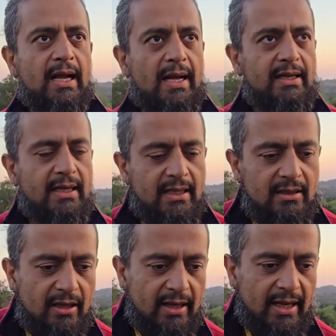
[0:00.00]
And
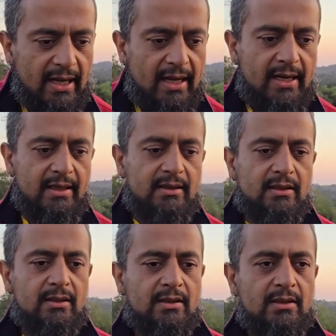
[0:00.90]
in the
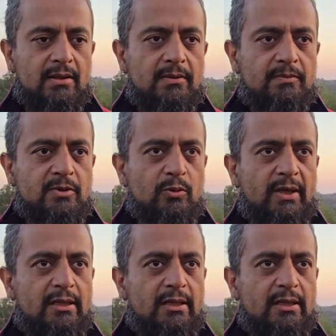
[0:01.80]
end, we